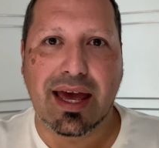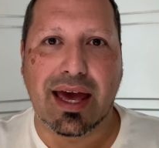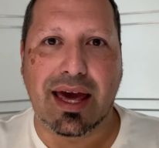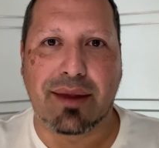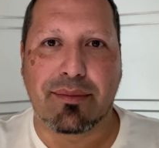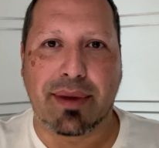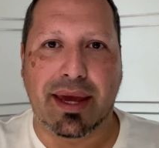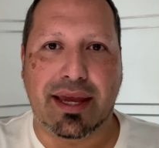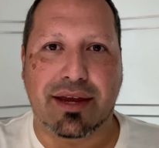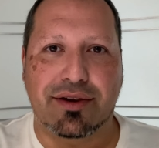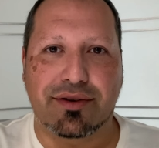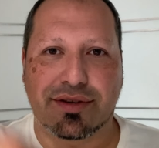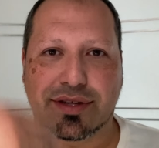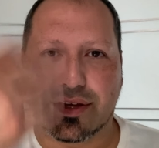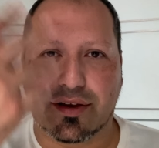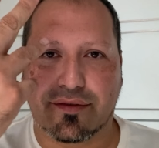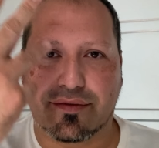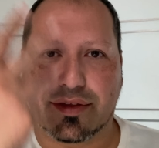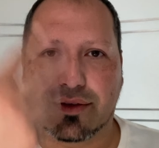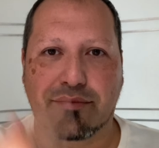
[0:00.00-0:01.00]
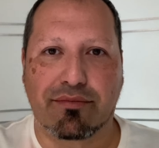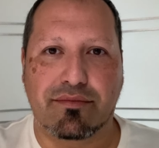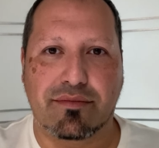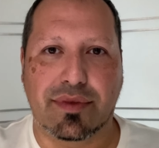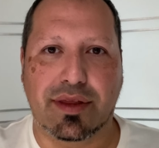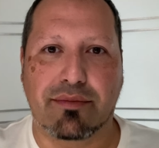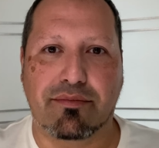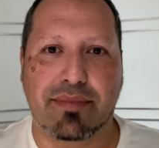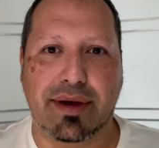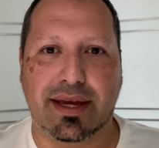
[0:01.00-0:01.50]
And make yourself the,
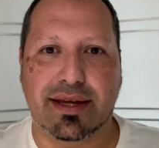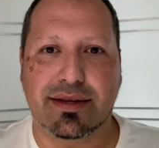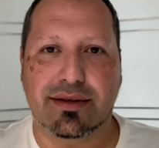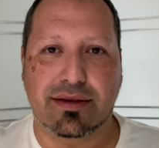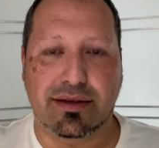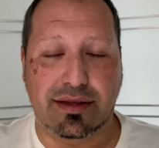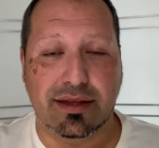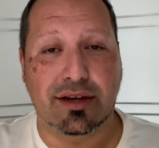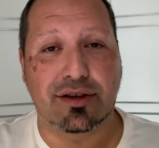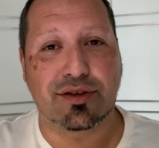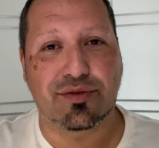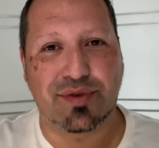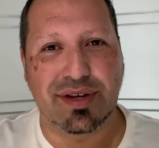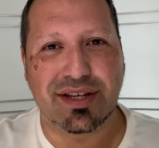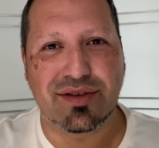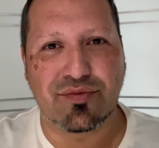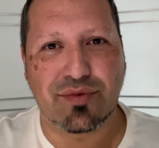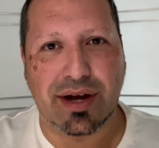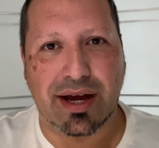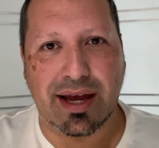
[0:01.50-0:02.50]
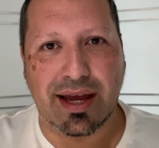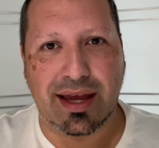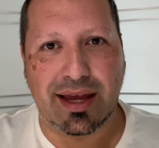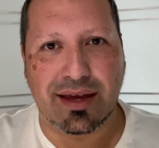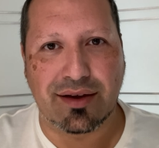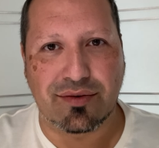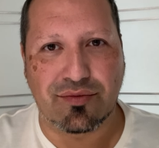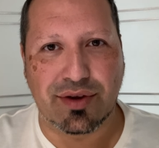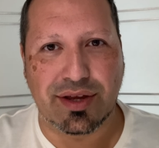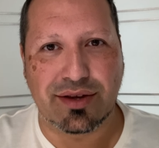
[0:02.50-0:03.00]
the best. There's a reason
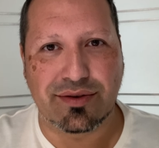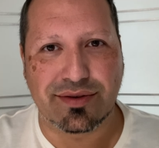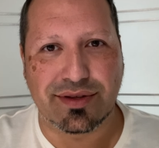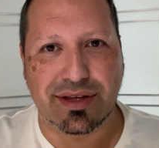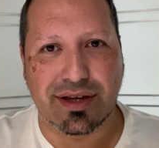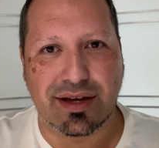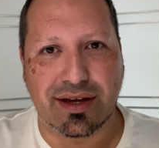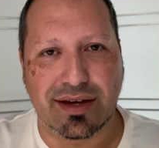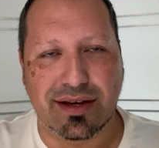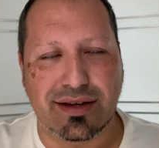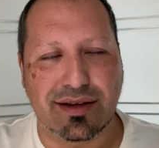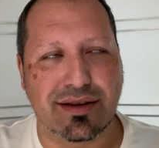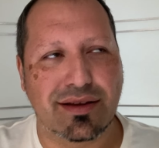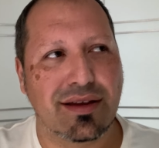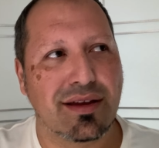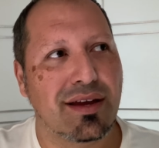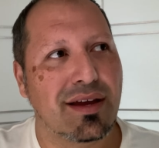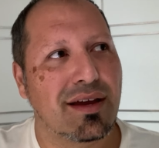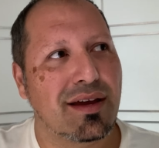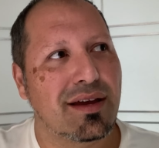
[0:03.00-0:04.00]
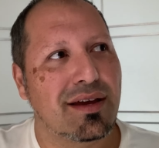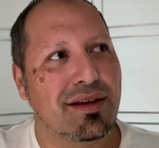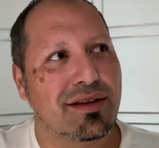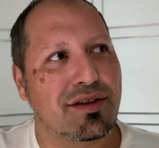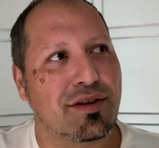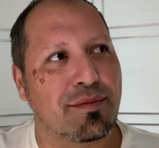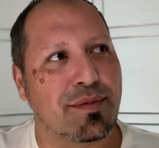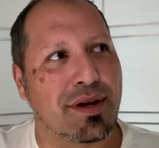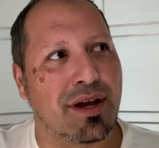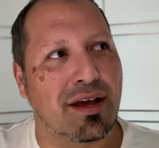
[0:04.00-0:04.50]
why we use the
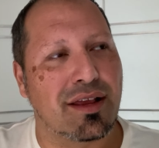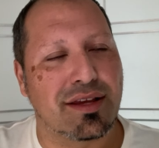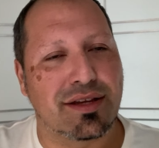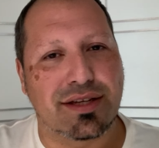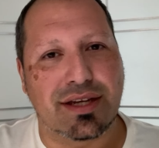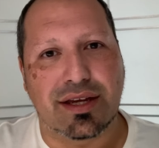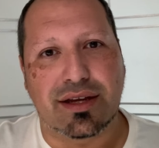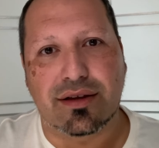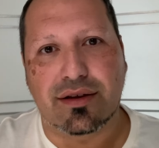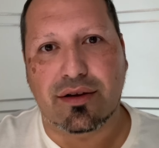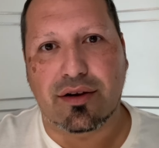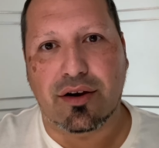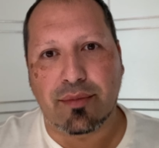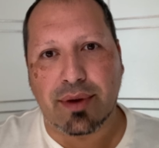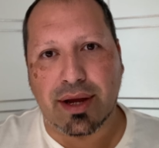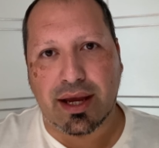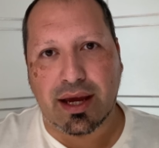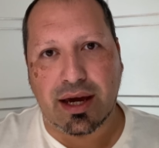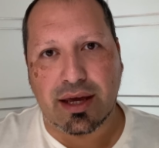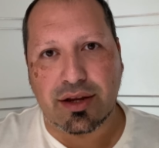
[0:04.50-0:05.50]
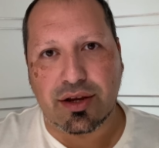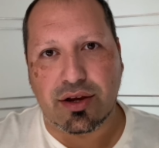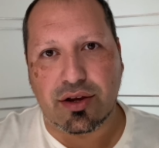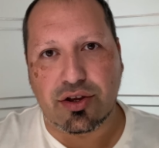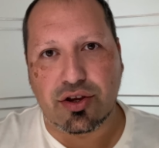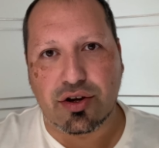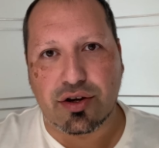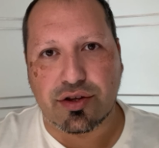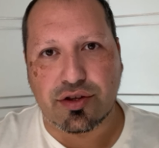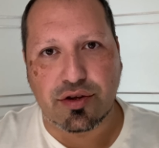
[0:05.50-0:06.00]
terminology, my God,
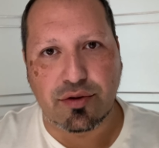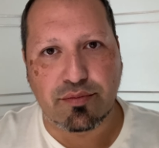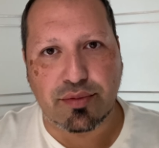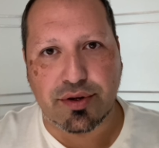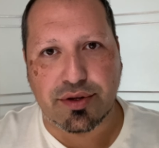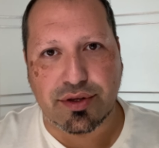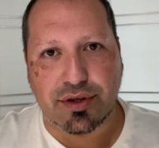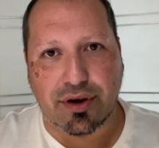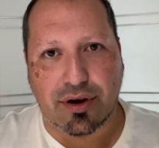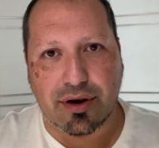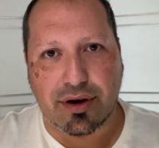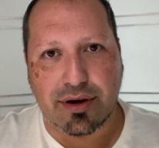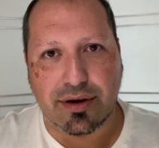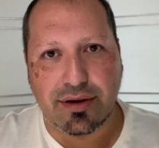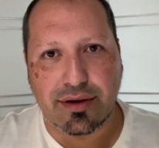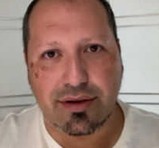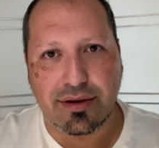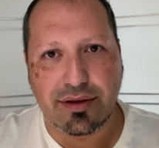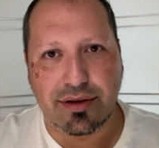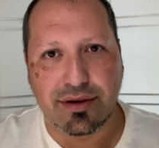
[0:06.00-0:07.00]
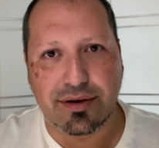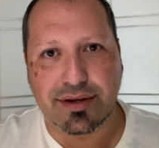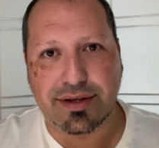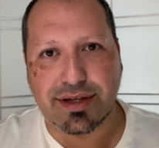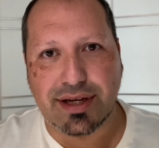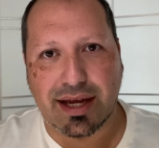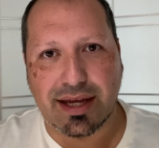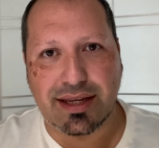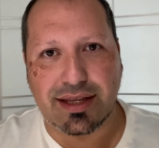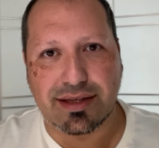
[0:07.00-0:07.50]
you're a superstar. You're a
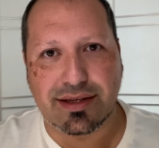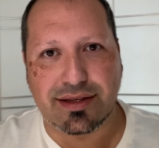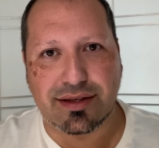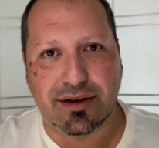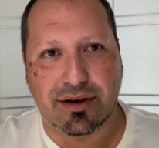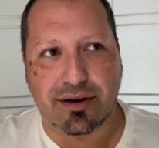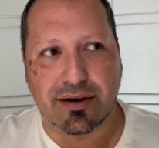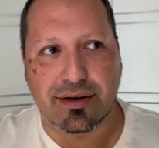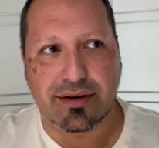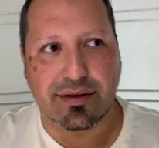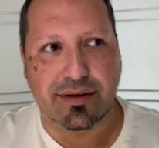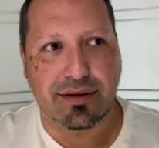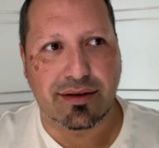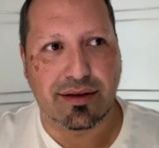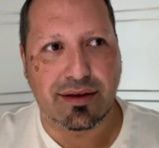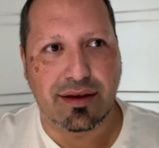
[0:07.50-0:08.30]
shining star.